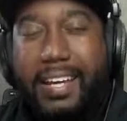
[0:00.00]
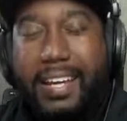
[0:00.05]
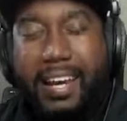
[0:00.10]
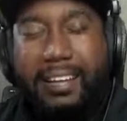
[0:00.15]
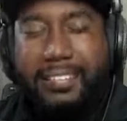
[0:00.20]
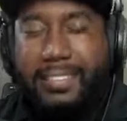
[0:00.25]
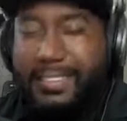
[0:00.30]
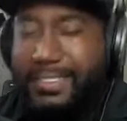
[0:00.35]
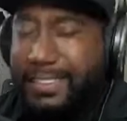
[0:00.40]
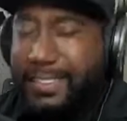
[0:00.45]

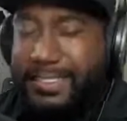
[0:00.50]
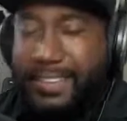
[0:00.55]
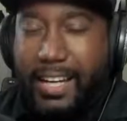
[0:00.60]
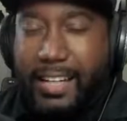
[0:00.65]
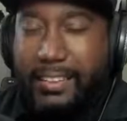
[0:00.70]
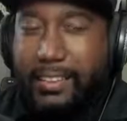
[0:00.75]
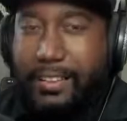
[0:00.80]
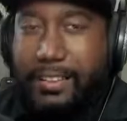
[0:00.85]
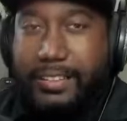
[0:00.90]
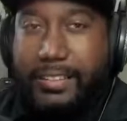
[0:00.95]
I've seen
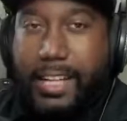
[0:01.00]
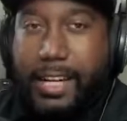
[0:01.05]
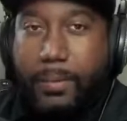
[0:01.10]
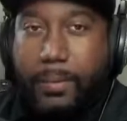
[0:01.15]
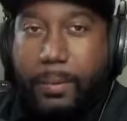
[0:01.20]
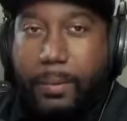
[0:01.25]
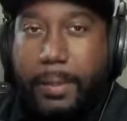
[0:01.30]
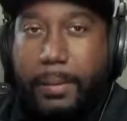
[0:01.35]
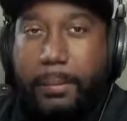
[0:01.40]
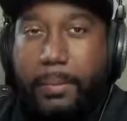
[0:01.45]
TikToks all the time
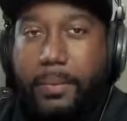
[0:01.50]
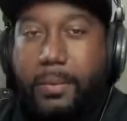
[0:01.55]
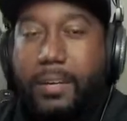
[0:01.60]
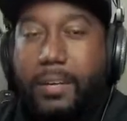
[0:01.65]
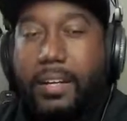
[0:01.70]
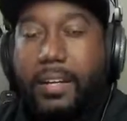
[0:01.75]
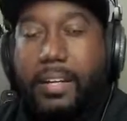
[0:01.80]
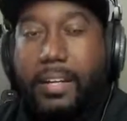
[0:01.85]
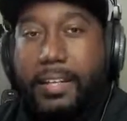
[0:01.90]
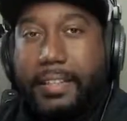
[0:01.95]
where people
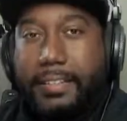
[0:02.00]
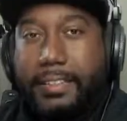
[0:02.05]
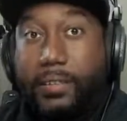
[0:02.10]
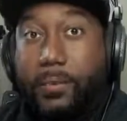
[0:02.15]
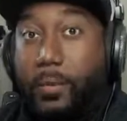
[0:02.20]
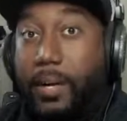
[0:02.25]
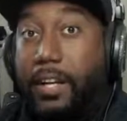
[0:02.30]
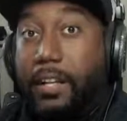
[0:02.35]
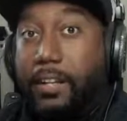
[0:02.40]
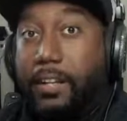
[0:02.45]
say
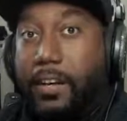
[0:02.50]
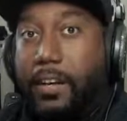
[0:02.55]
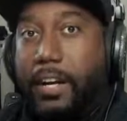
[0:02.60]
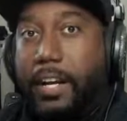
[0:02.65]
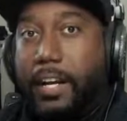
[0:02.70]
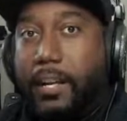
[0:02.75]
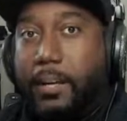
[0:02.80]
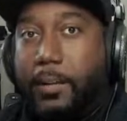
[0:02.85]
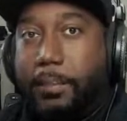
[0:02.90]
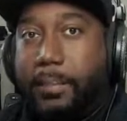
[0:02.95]
red alert
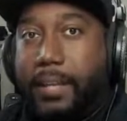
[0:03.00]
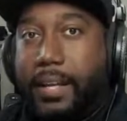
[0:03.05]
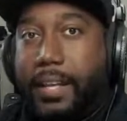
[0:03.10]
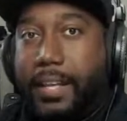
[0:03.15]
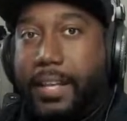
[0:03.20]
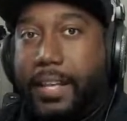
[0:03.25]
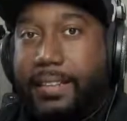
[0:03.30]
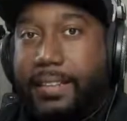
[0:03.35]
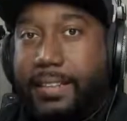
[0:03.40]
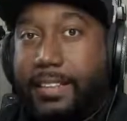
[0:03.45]
and it'll play
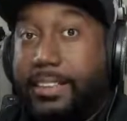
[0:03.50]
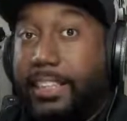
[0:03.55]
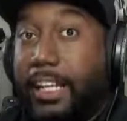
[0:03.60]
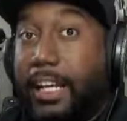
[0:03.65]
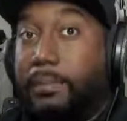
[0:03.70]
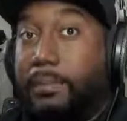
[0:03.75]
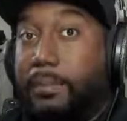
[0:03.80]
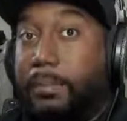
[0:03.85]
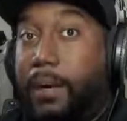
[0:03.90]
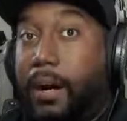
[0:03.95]
like the
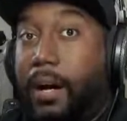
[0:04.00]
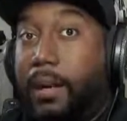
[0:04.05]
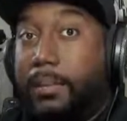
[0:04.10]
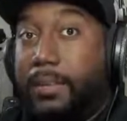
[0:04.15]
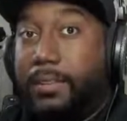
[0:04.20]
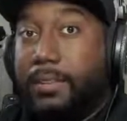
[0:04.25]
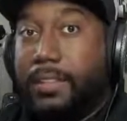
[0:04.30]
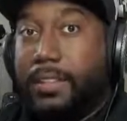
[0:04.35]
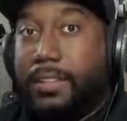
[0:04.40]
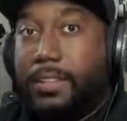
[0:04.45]
James Bond
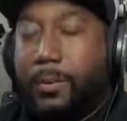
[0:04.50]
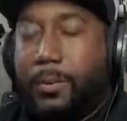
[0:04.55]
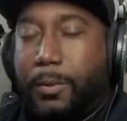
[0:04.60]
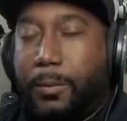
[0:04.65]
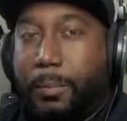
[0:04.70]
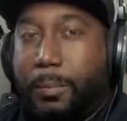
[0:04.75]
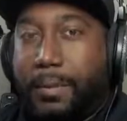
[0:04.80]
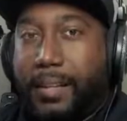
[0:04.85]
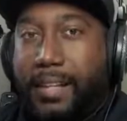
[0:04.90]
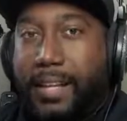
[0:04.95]
music, or it'll
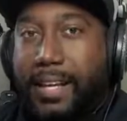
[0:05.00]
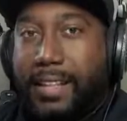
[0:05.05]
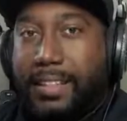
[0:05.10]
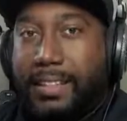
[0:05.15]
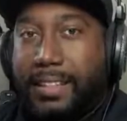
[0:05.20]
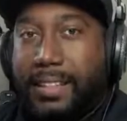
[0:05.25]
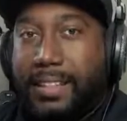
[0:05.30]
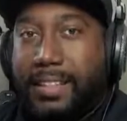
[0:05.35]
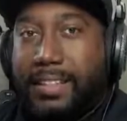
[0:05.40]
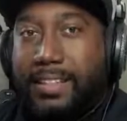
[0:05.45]
play like
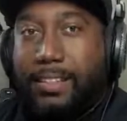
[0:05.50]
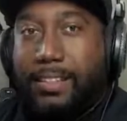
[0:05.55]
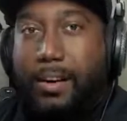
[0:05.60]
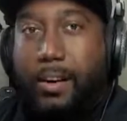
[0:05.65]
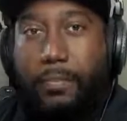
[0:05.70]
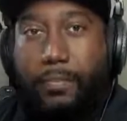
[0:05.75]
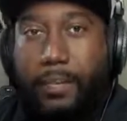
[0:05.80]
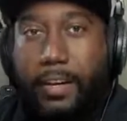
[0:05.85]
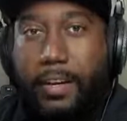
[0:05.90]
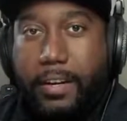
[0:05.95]
the
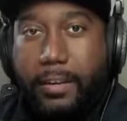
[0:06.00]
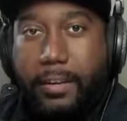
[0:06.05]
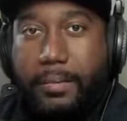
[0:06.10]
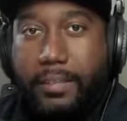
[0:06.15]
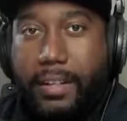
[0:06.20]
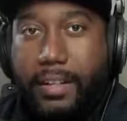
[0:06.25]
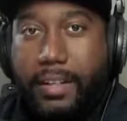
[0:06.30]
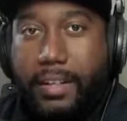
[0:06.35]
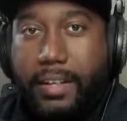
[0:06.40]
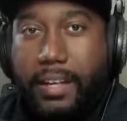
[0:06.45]
Darth Vader
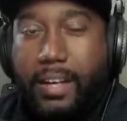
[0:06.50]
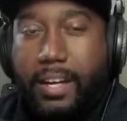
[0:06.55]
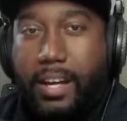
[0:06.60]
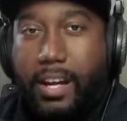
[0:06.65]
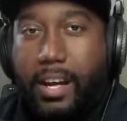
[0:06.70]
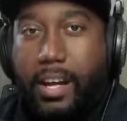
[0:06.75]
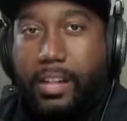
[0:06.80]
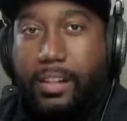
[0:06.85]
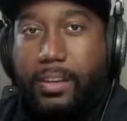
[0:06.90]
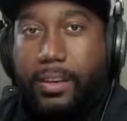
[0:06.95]
like
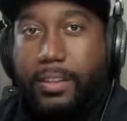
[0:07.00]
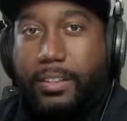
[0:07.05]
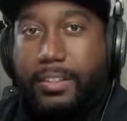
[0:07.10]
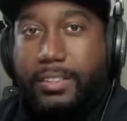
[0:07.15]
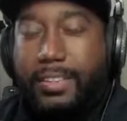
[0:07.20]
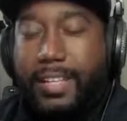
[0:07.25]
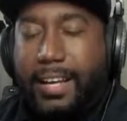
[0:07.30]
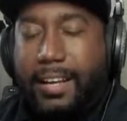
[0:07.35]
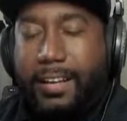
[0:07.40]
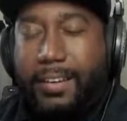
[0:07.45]
alert
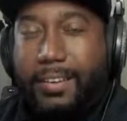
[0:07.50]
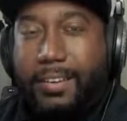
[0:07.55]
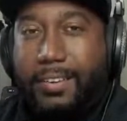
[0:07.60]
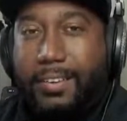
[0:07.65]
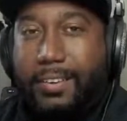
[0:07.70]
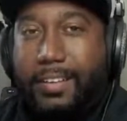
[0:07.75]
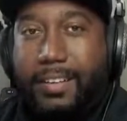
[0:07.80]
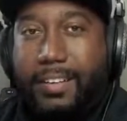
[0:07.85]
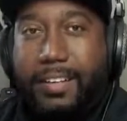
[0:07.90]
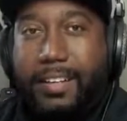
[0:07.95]
sound, and